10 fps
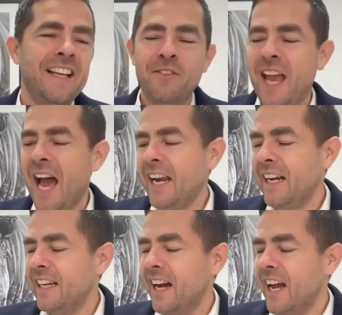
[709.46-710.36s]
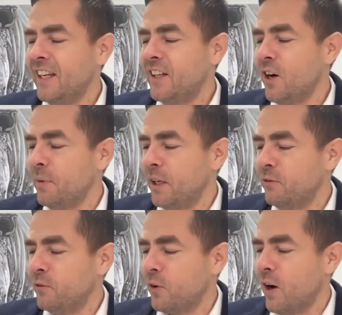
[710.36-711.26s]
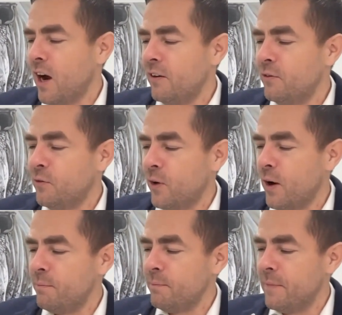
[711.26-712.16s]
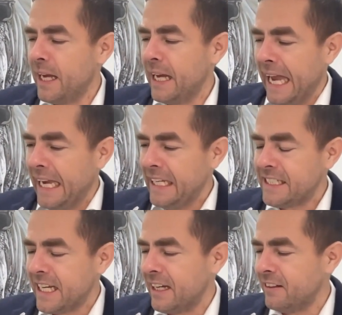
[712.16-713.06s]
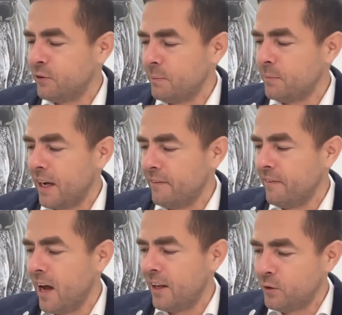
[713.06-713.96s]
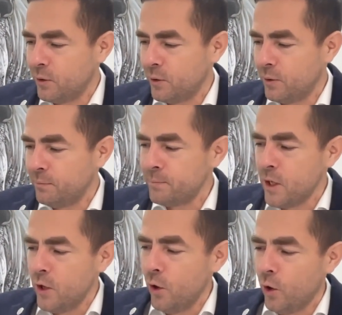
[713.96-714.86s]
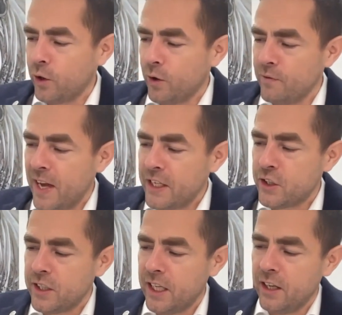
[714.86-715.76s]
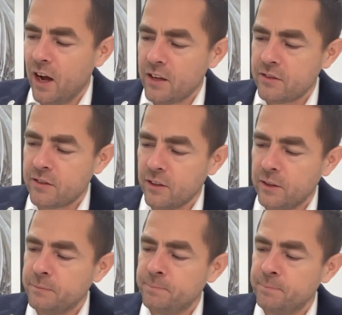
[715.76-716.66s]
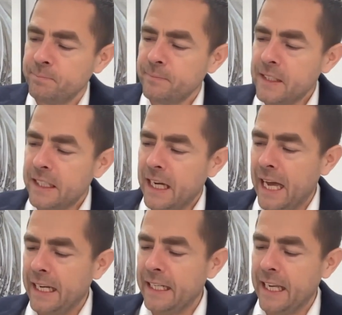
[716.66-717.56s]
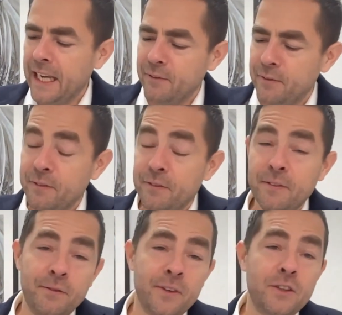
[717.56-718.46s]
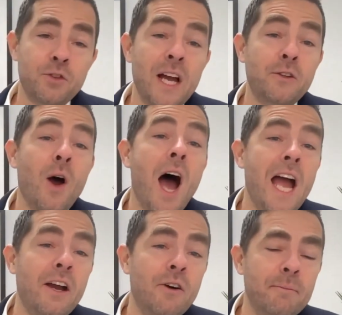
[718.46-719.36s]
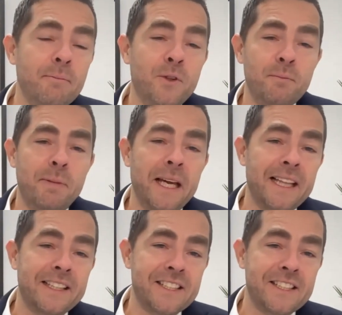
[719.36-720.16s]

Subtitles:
We had a guy coming from Asia, from Taiwan, to our convention in Oslo. And we were trying to hire him to build